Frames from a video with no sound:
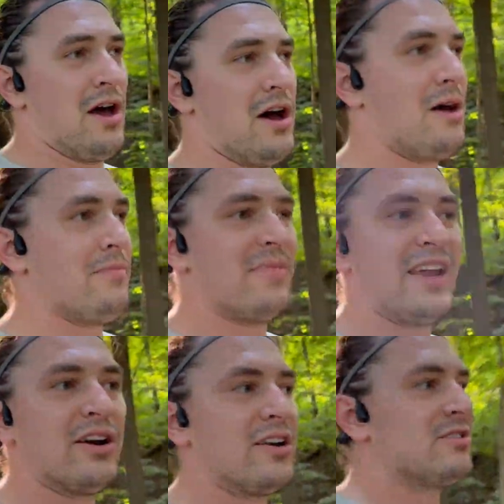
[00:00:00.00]
um,
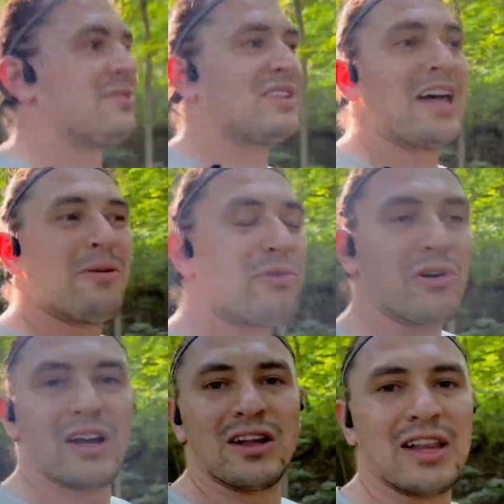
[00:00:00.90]
areas with a lot of
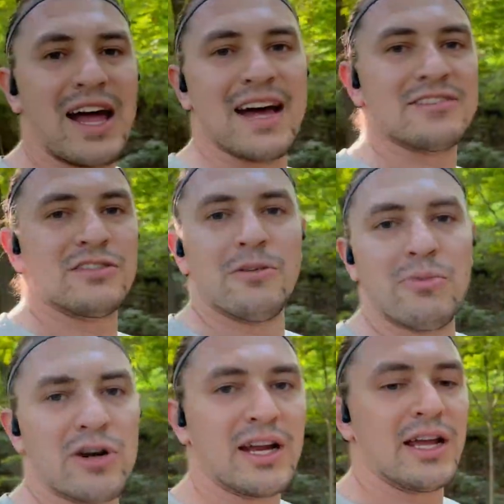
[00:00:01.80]
broken glass or
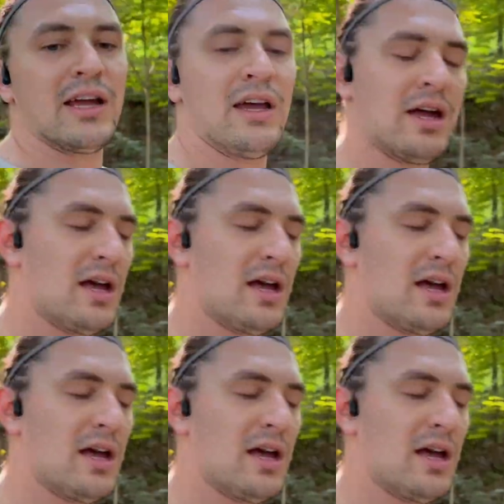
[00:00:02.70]
debris